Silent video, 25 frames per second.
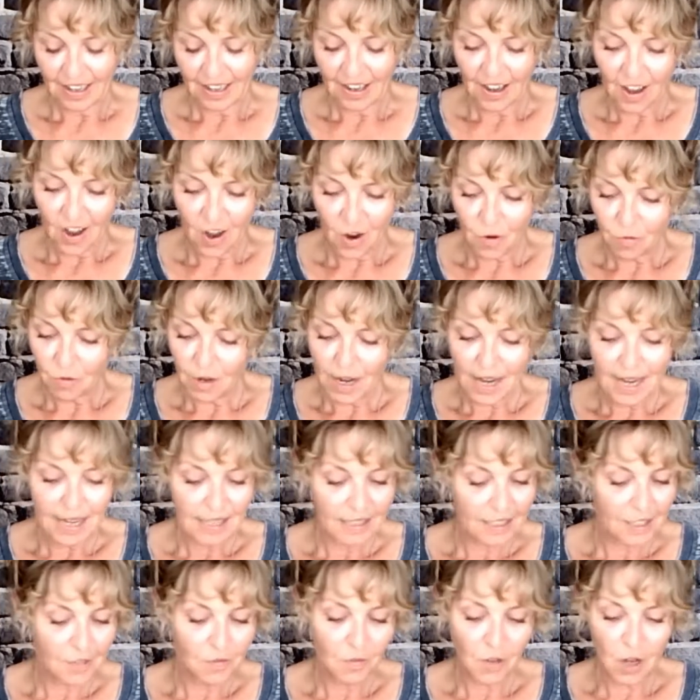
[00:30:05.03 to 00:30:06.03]
All right?
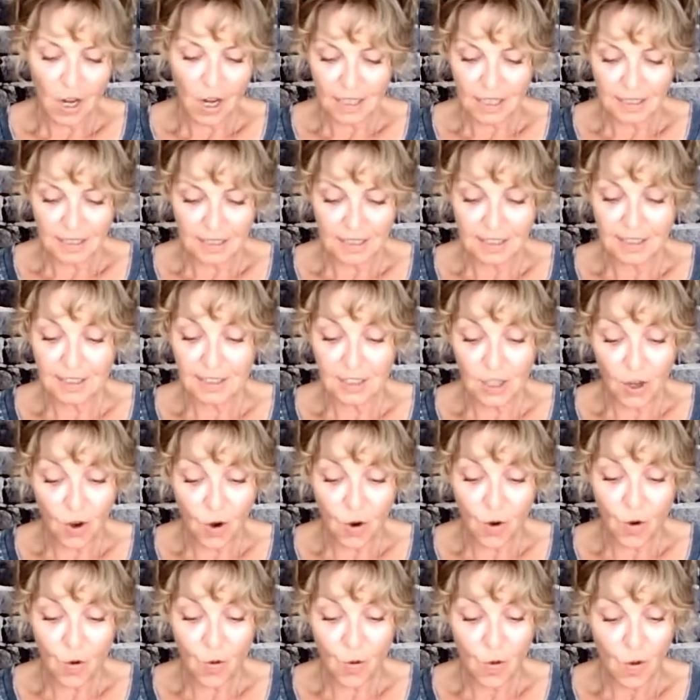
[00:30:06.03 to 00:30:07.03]
You've got
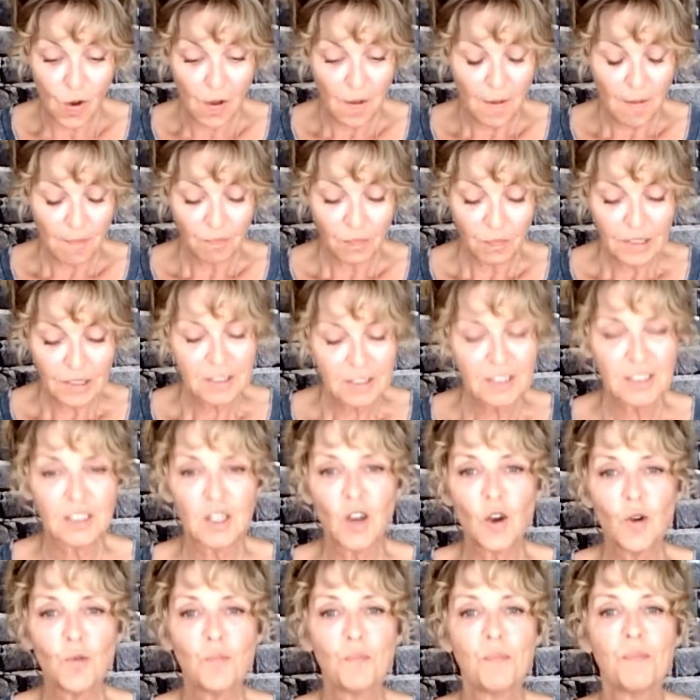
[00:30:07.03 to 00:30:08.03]
so
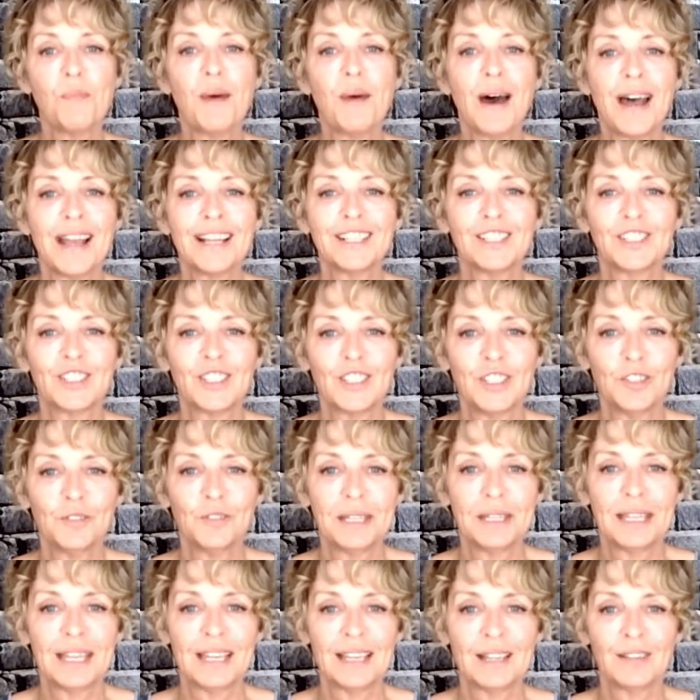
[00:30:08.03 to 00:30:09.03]
much to
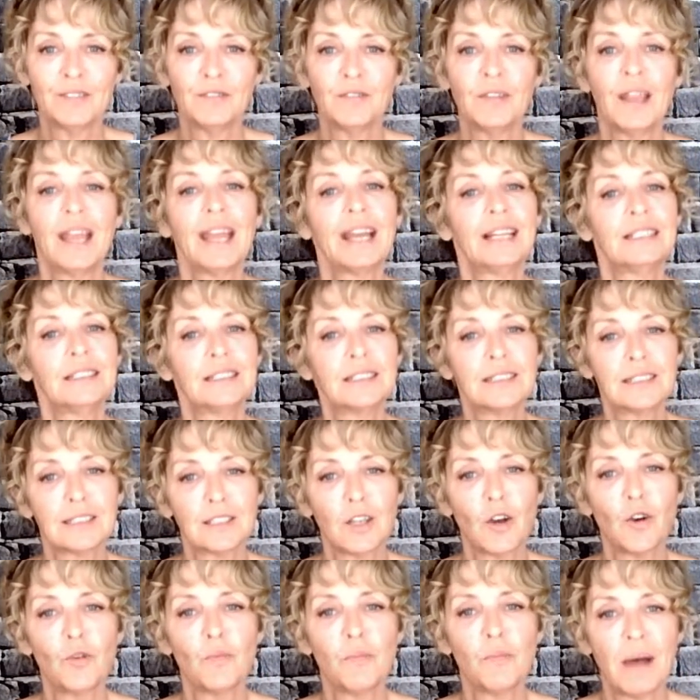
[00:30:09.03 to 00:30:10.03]
give and
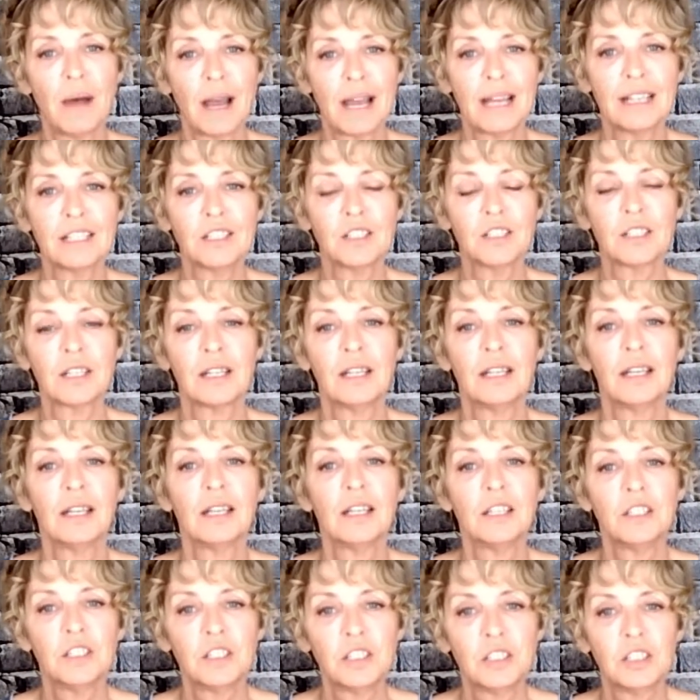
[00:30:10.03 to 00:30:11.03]
so much
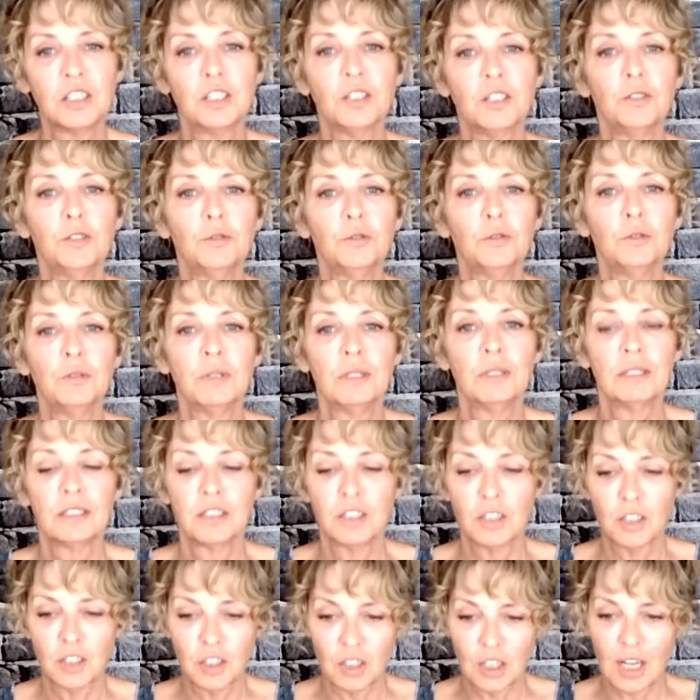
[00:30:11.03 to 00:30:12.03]
to
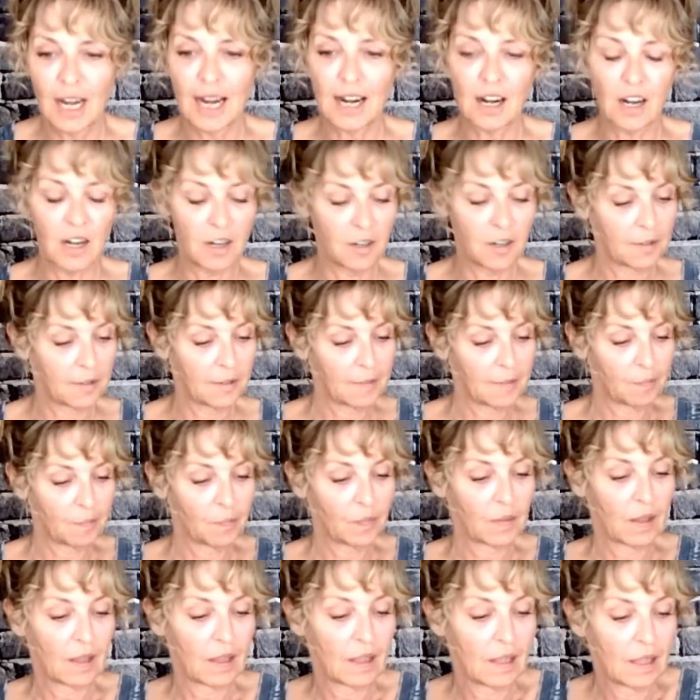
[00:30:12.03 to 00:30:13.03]
share.
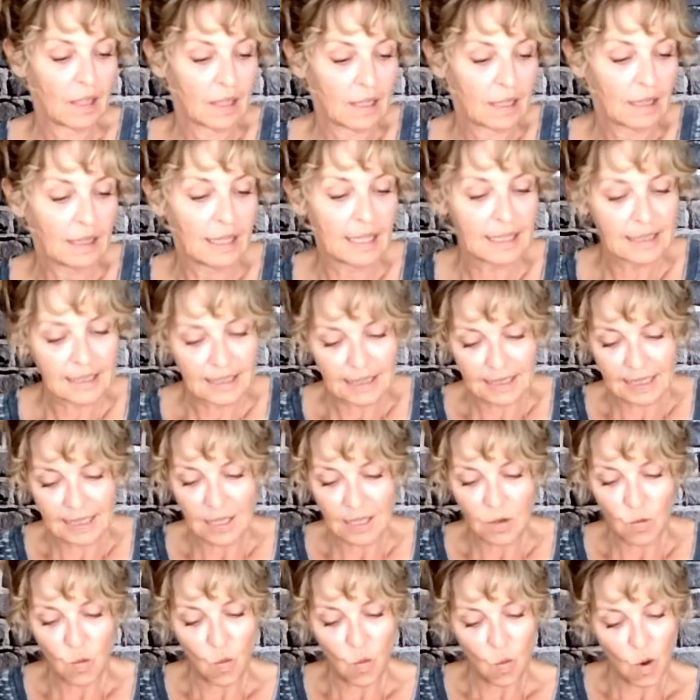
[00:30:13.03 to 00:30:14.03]
Let's see
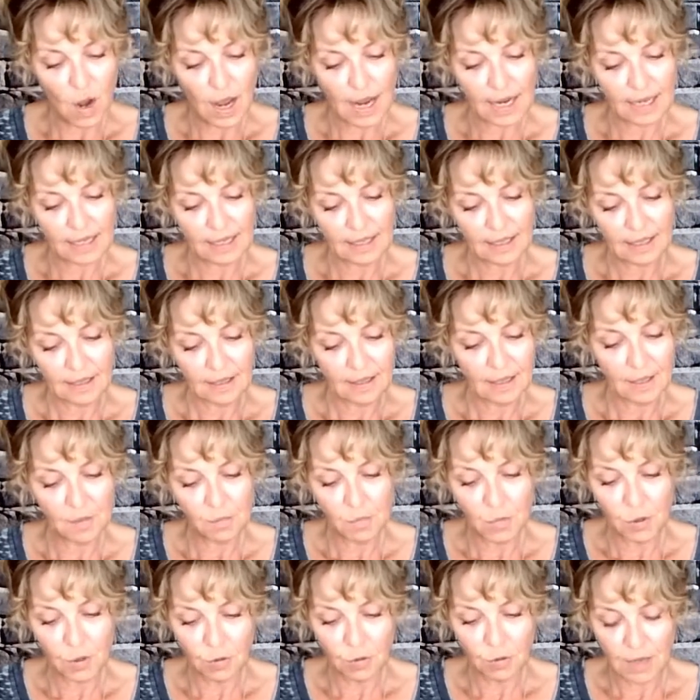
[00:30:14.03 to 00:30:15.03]
what the
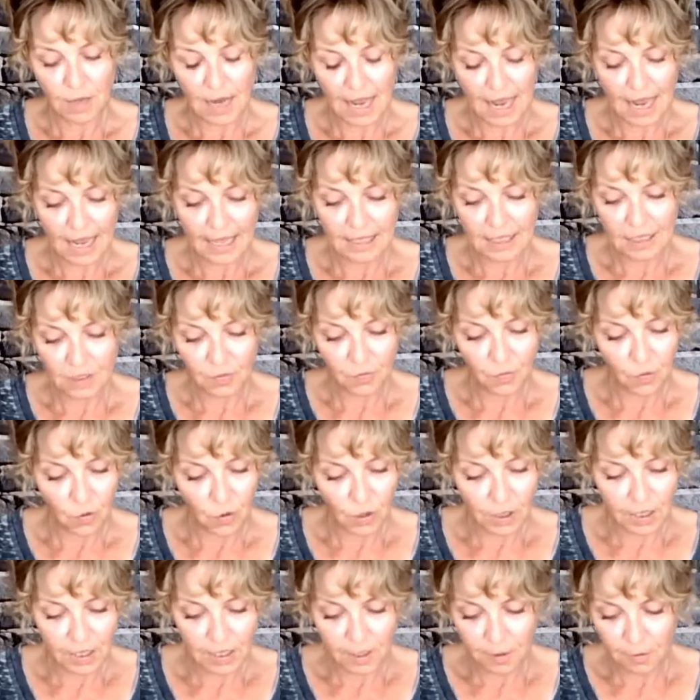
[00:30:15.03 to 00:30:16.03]
moon has for
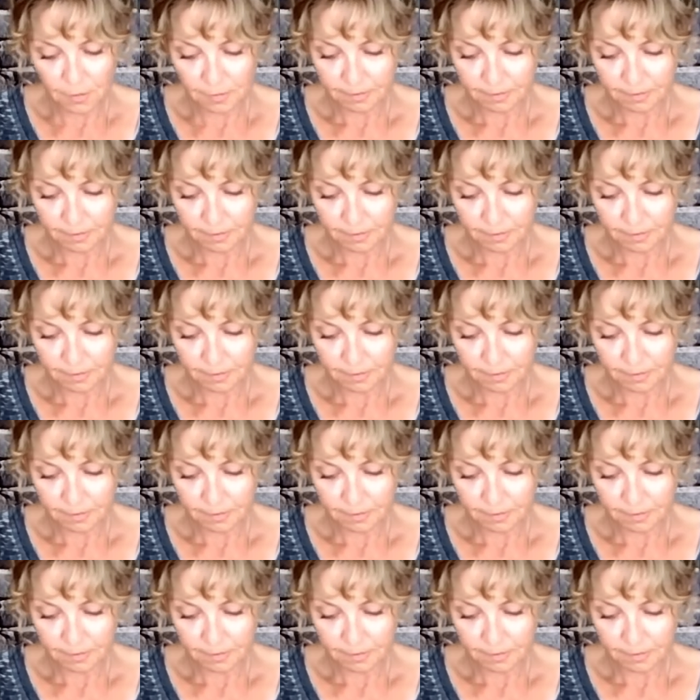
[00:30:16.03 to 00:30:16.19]
you.